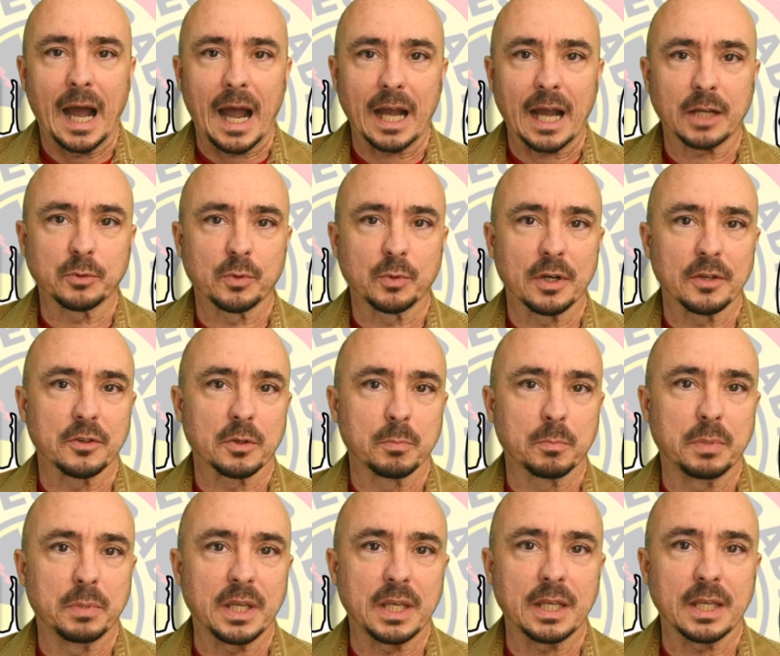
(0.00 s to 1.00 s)
I'd rather
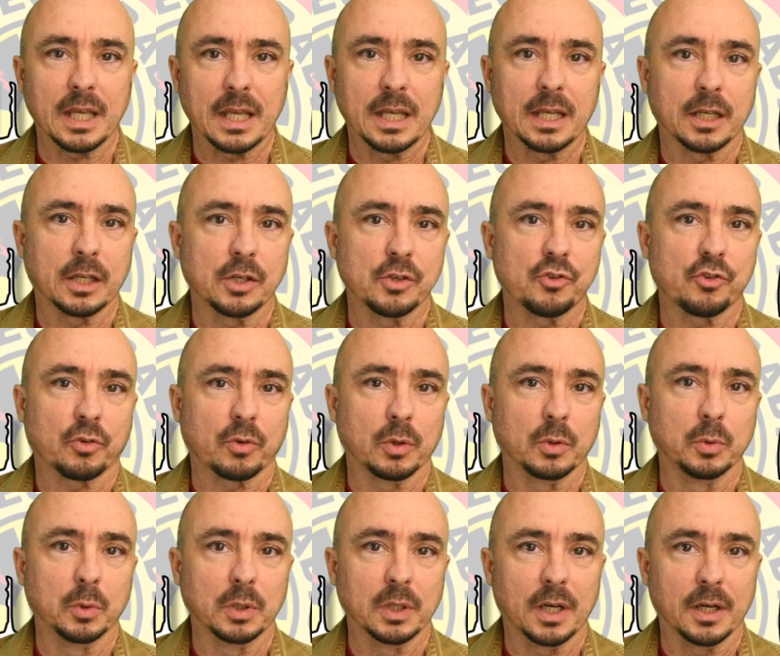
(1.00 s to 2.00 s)
be in
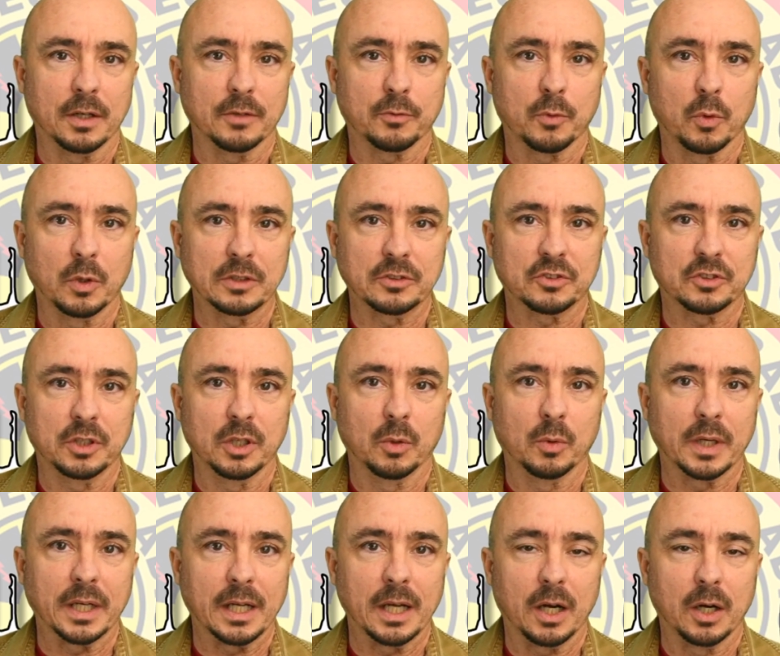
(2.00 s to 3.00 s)
control of what's
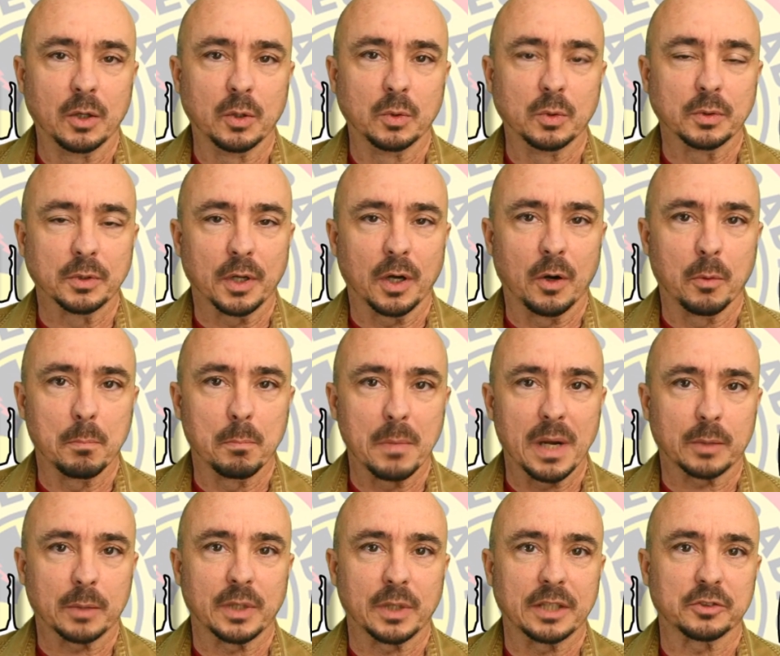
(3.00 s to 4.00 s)
going on on
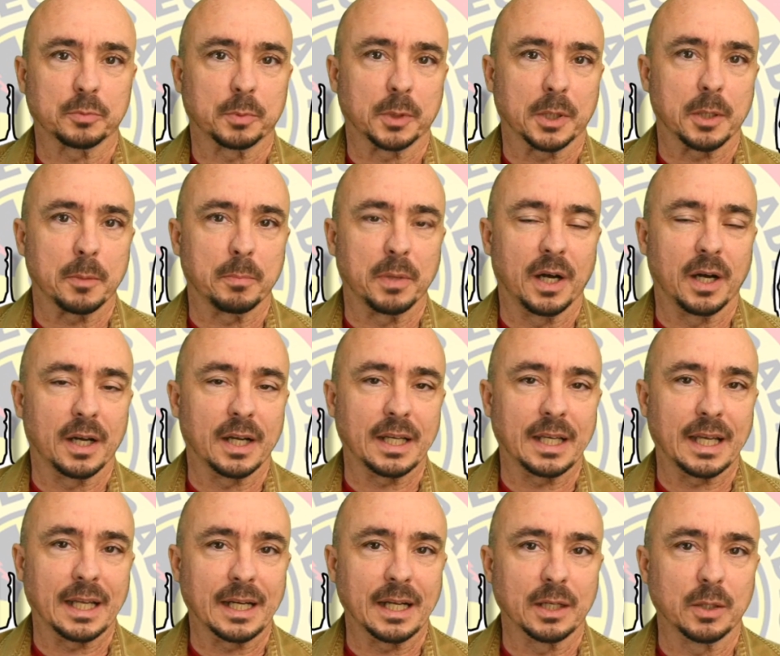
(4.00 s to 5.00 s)
my Raspberry
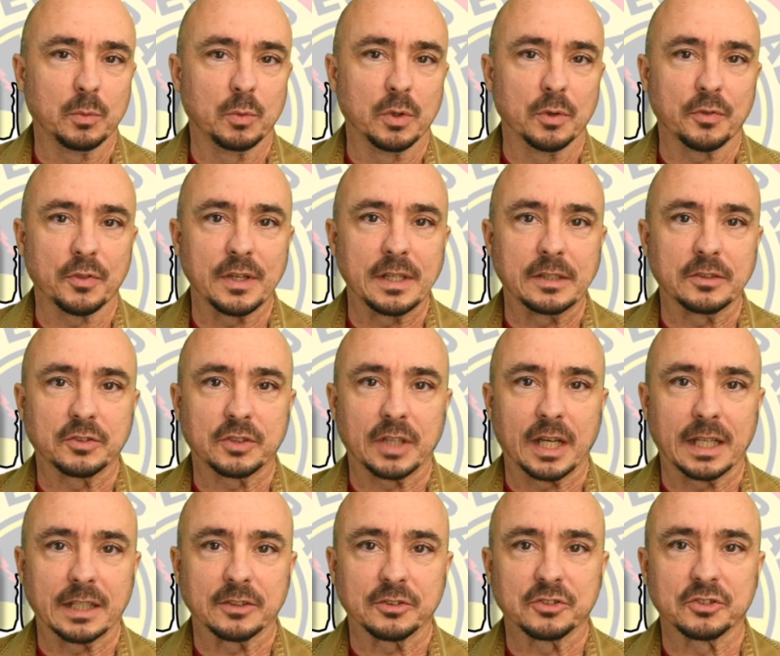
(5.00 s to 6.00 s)
Pi, and I don't want things
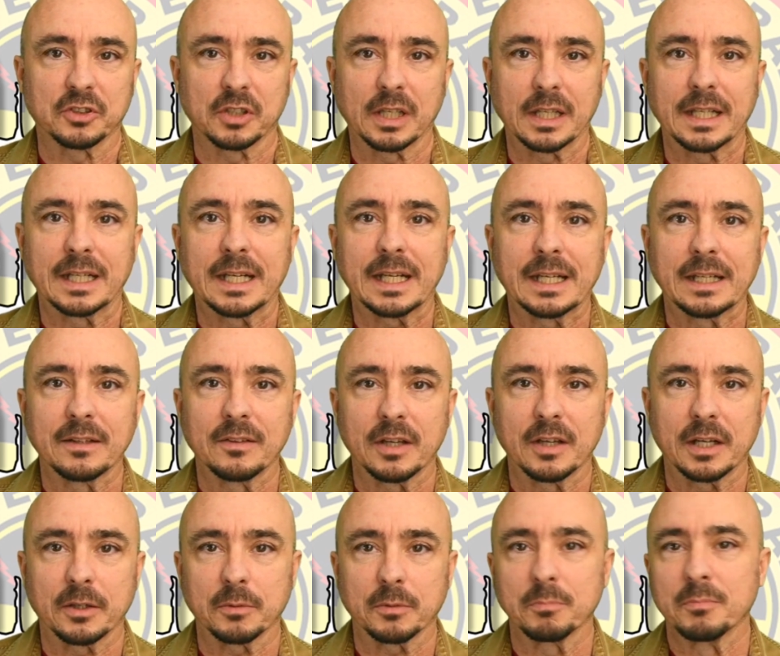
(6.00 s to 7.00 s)
kind of slid in
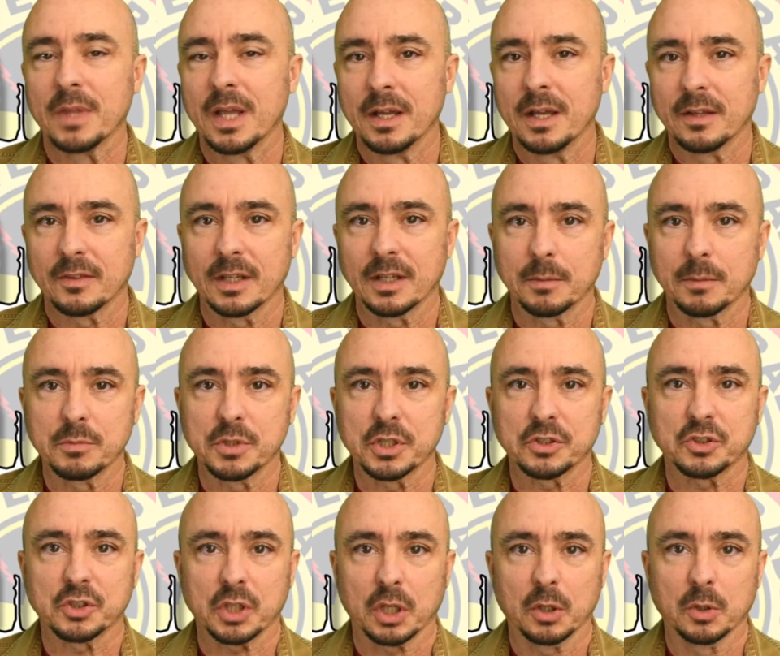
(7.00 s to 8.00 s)
there that I'm
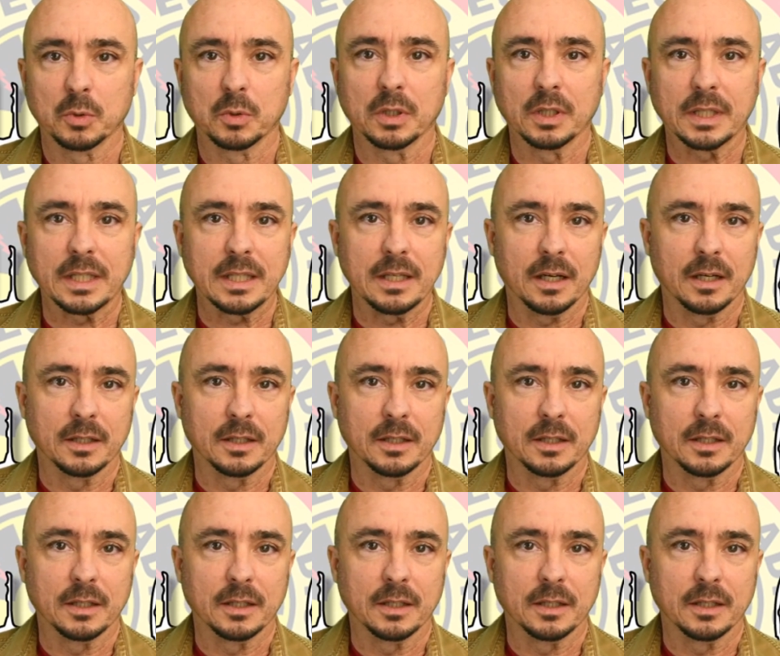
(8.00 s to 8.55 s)
just totally